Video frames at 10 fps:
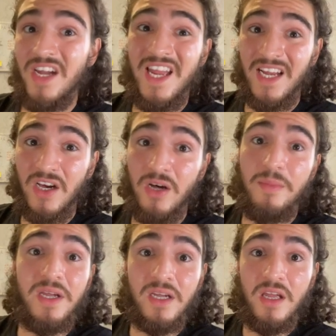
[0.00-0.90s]

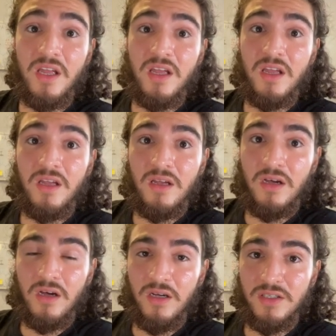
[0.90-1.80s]
incoming
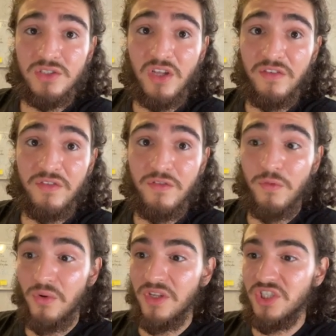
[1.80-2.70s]
stuff
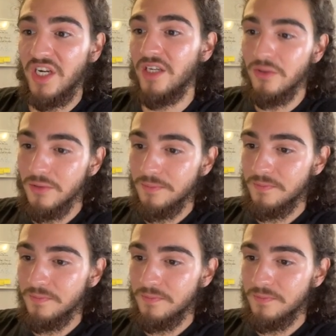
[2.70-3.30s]
for the channel.